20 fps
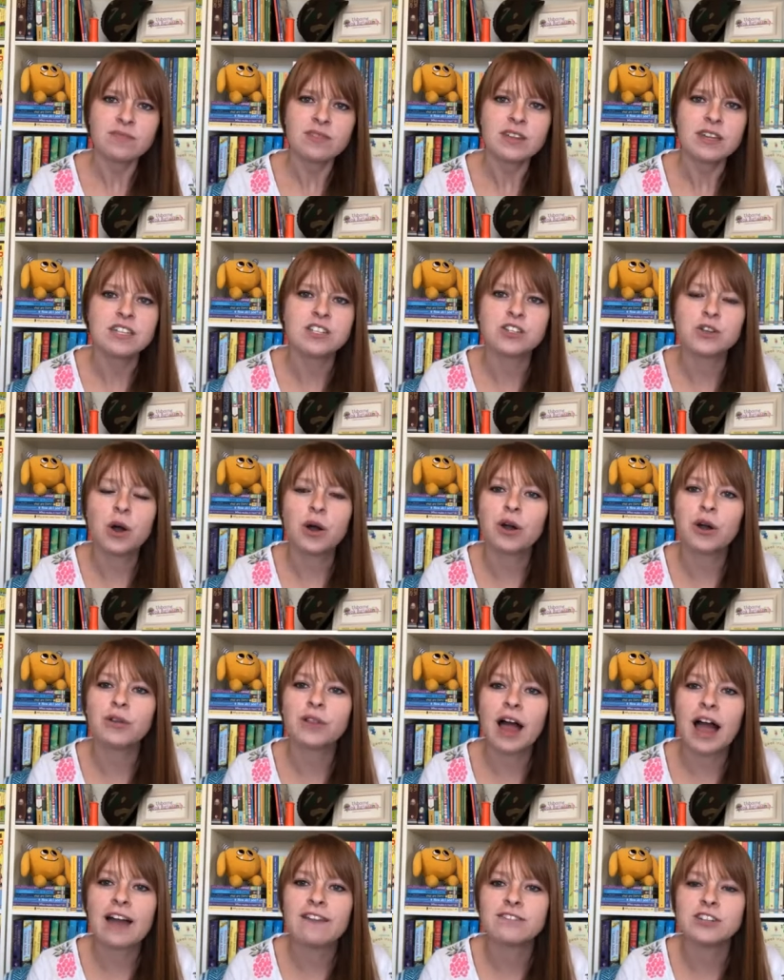And so I'll go
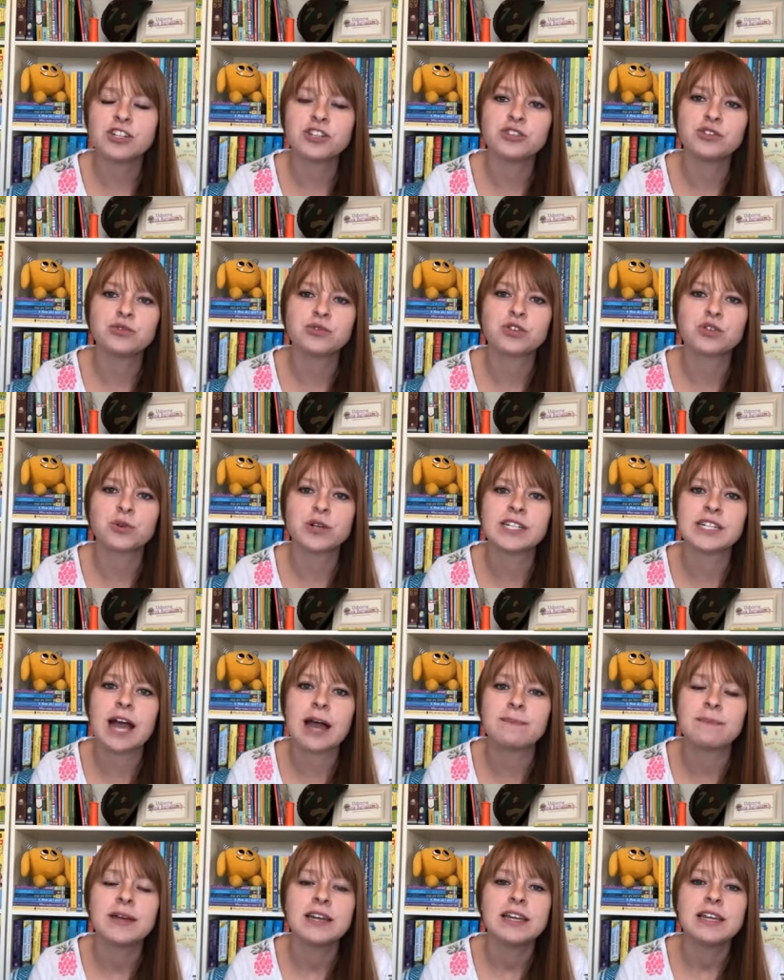live and do story
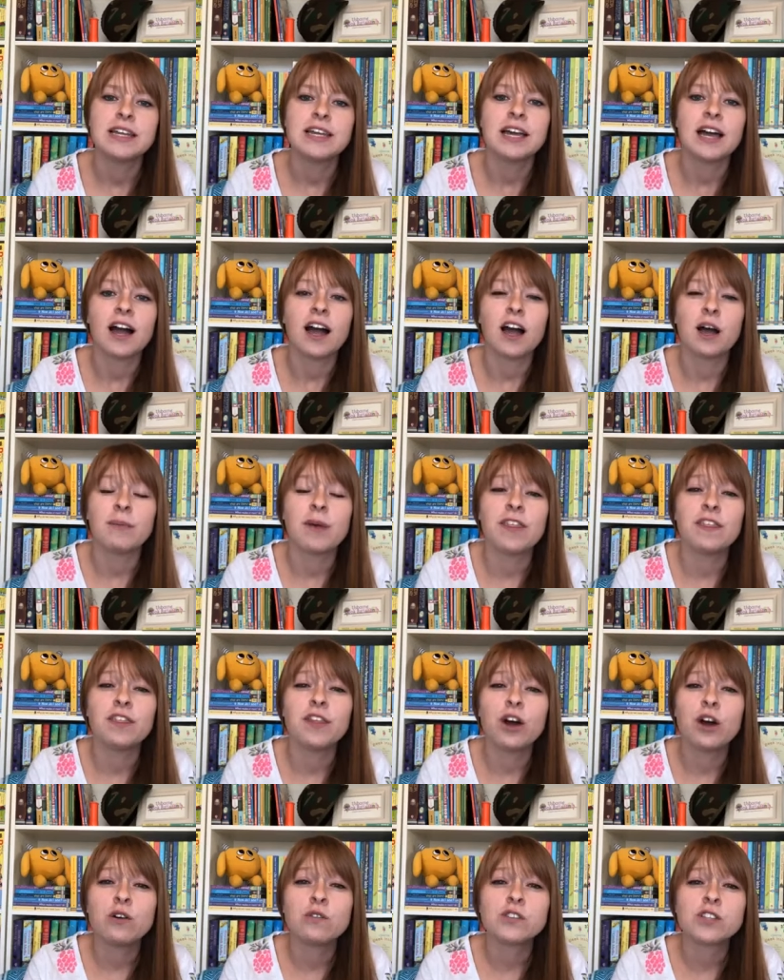time. Um, and
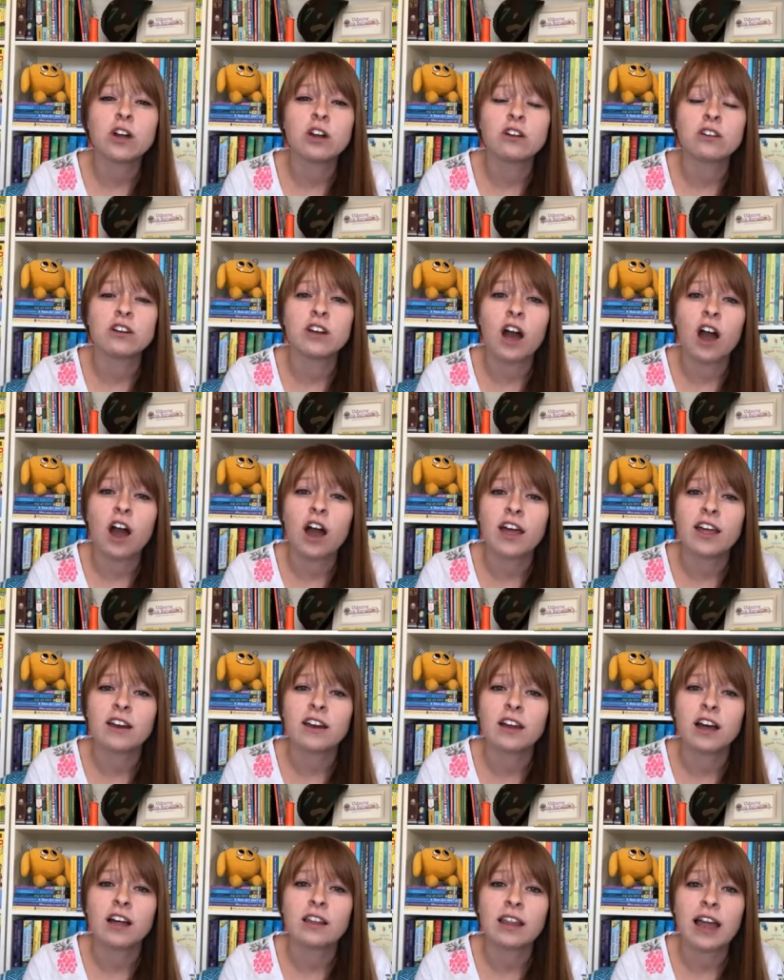those are not
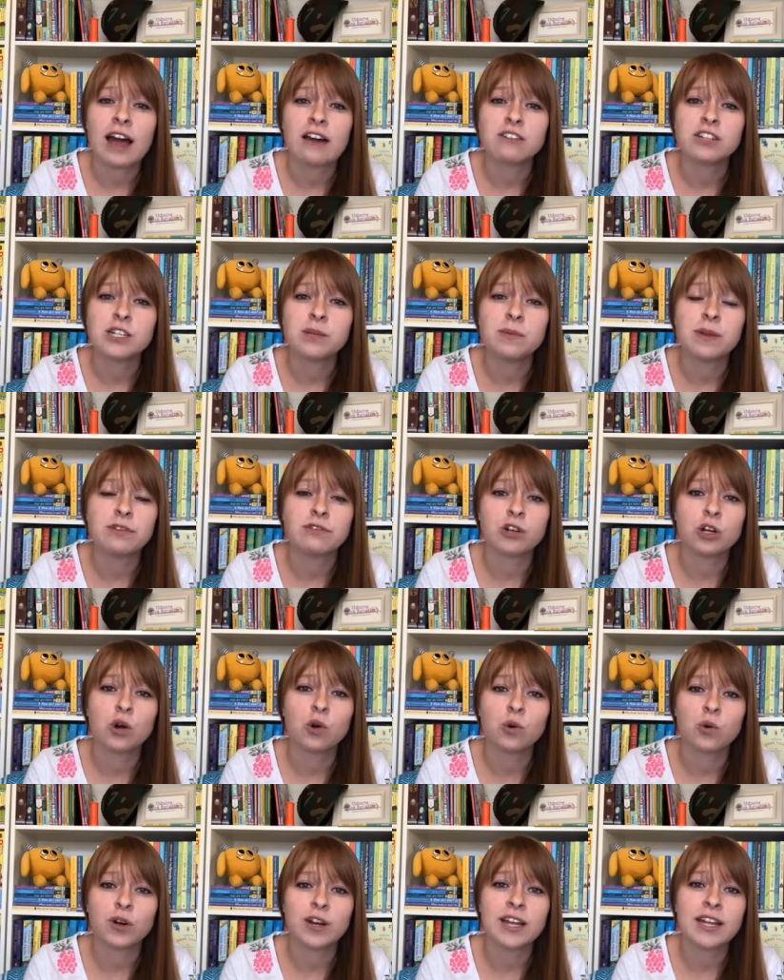allowed to be
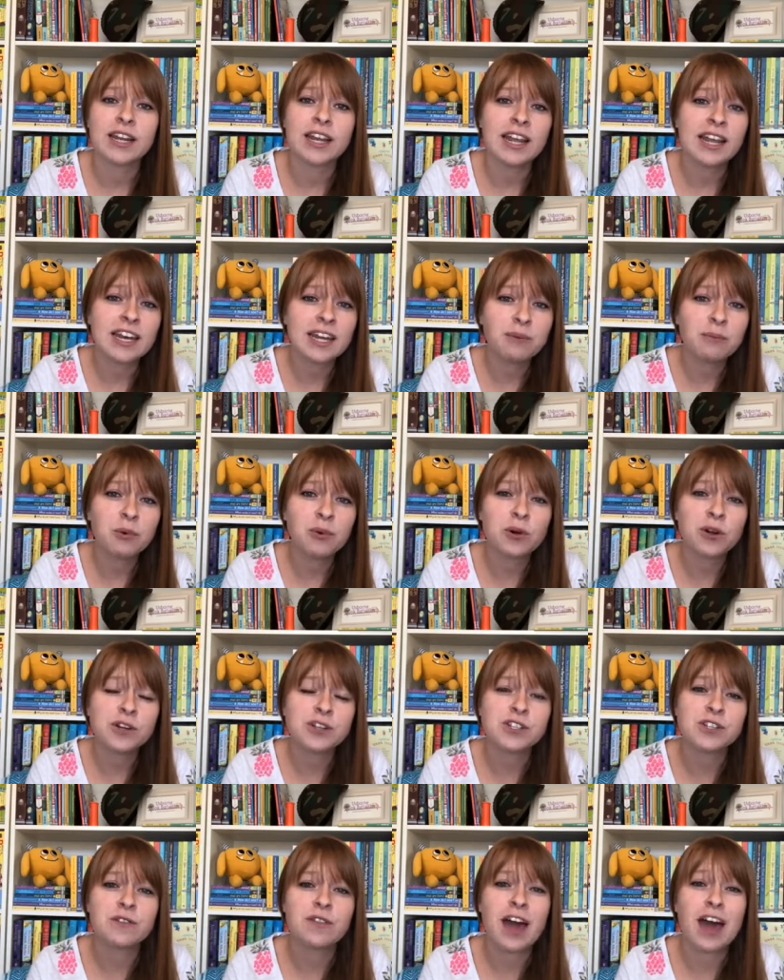recorded anymore.
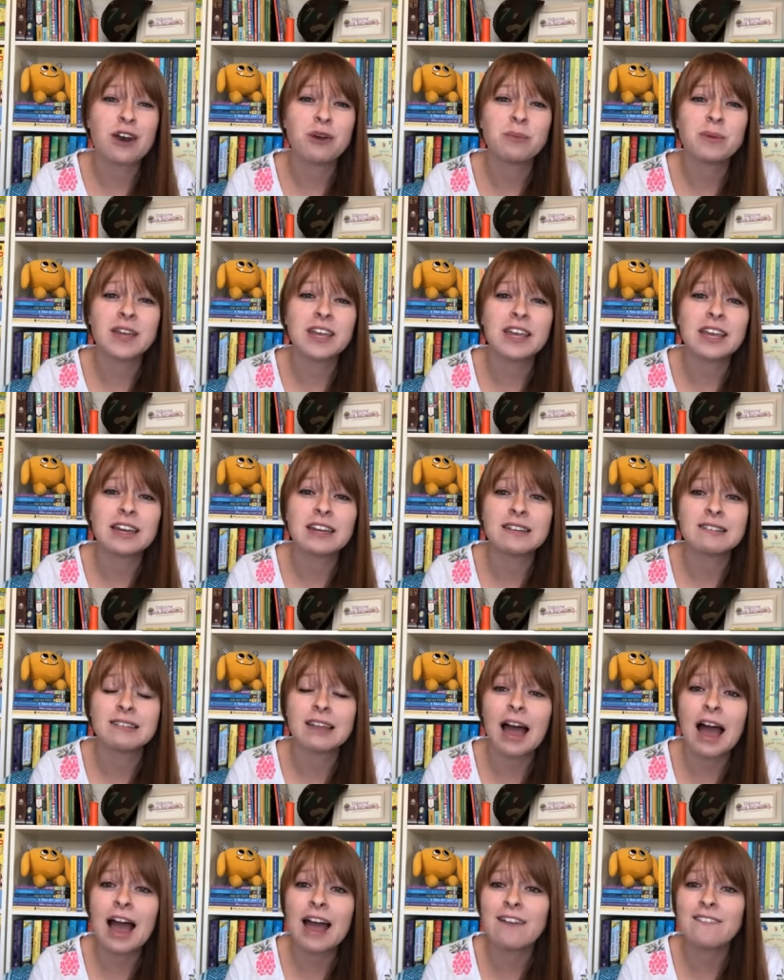So that'll be
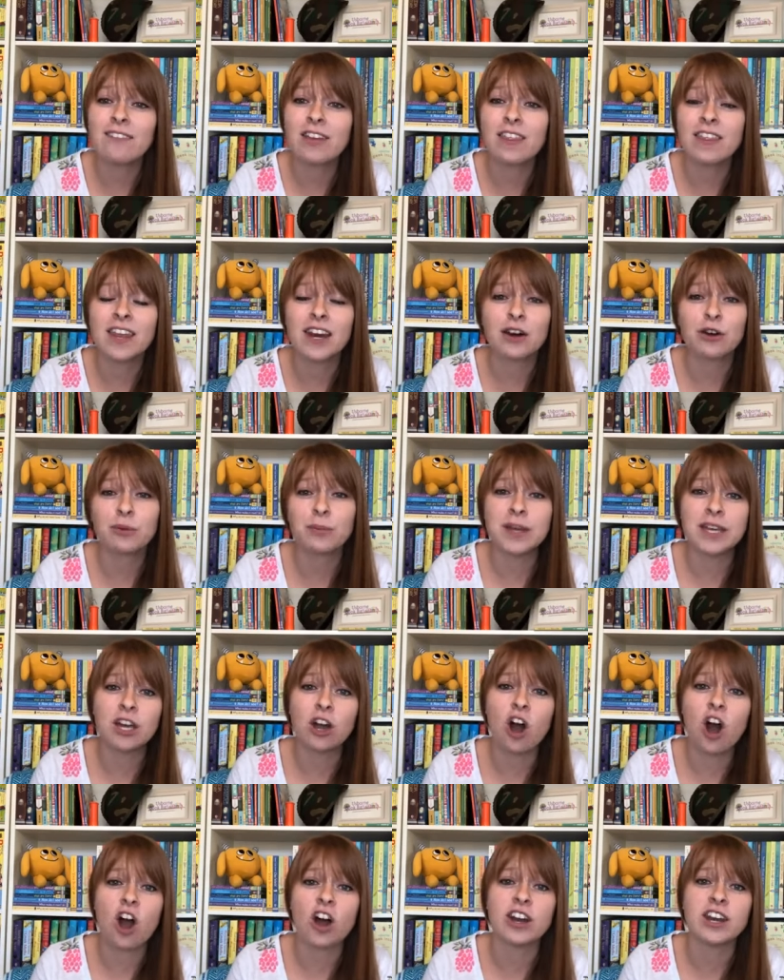live and then it'll be
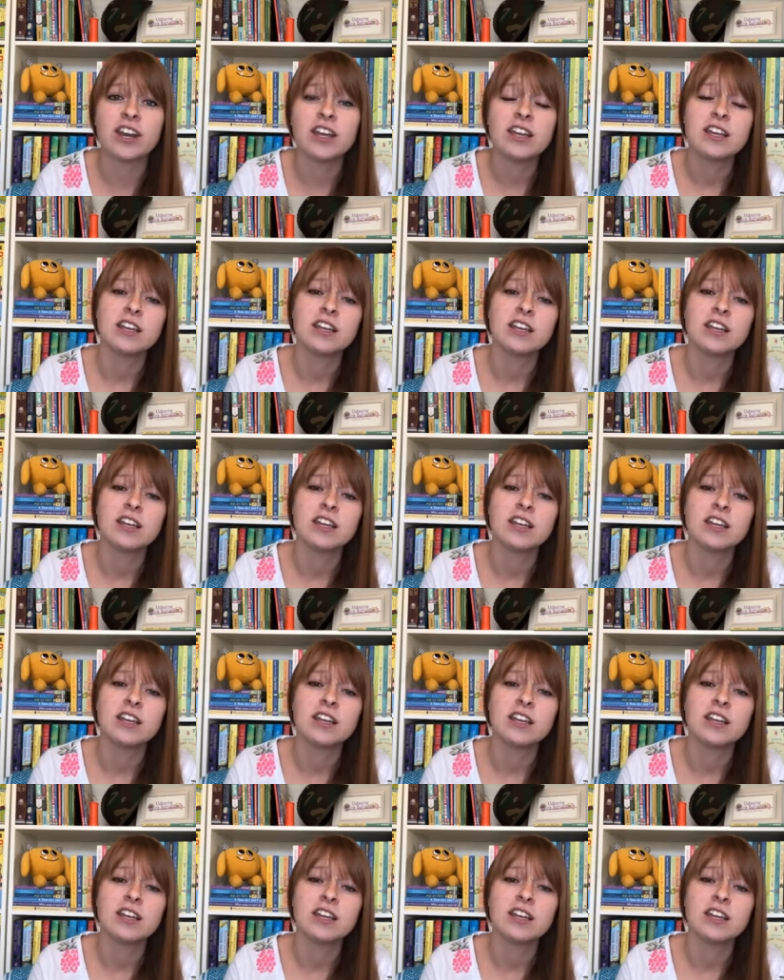gone.